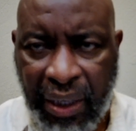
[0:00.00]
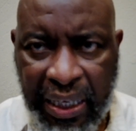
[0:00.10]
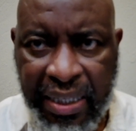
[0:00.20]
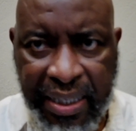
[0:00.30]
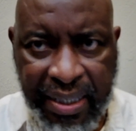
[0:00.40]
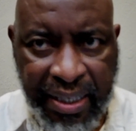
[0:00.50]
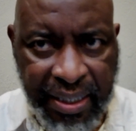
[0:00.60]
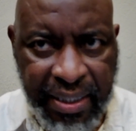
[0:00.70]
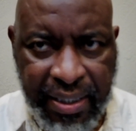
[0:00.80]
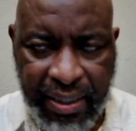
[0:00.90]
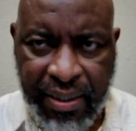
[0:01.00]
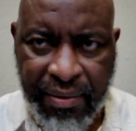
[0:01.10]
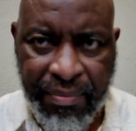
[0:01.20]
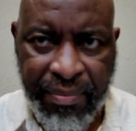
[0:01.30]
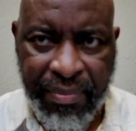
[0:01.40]
It is written.
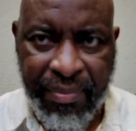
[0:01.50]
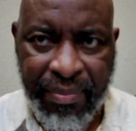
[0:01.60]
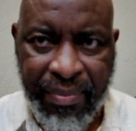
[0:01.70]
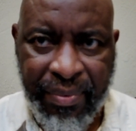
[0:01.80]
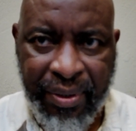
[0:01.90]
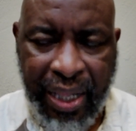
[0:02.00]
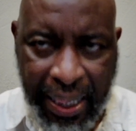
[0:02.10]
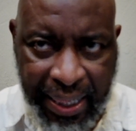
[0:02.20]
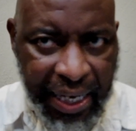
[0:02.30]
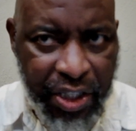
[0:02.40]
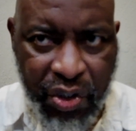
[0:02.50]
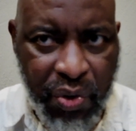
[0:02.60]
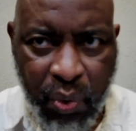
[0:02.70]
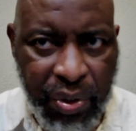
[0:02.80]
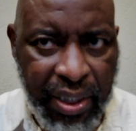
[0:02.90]
Their
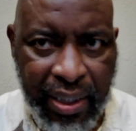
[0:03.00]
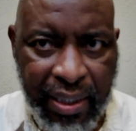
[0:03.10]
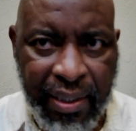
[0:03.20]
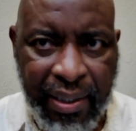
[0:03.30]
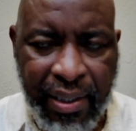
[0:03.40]
duty